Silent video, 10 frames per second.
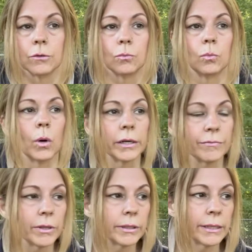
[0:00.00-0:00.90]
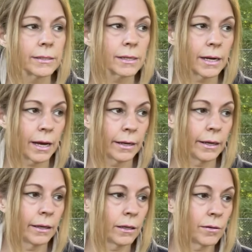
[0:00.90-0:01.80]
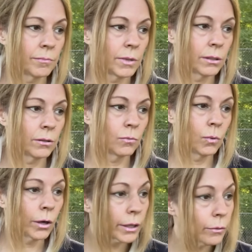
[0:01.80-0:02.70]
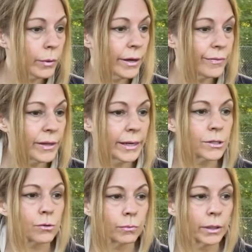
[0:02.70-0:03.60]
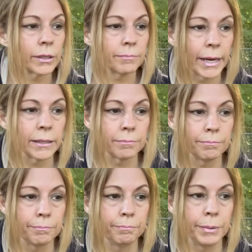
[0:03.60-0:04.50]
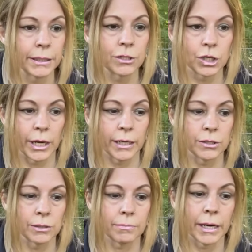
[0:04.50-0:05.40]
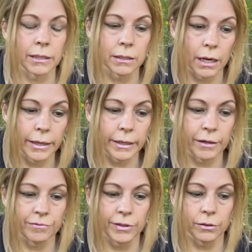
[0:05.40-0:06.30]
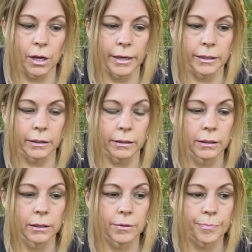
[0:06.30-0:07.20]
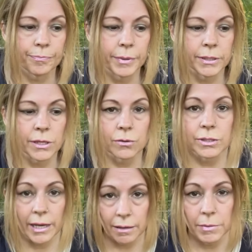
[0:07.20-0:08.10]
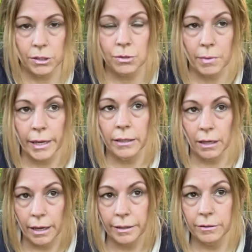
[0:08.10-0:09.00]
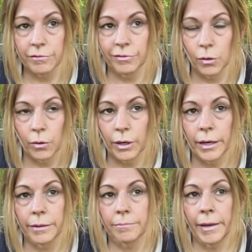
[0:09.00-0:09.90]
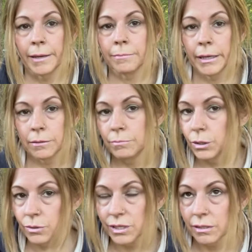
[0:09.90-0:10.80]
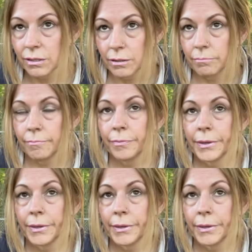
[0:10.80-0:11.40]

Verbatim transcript: One of the things that I am working with that has really made a big change in my gut, I feel like benzos damaged my gut flora and my immune system,